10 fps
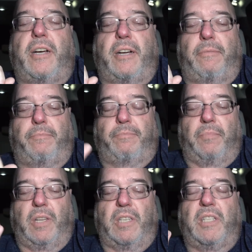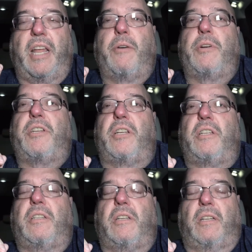um,
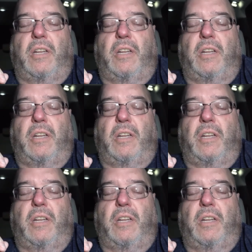sandwiches,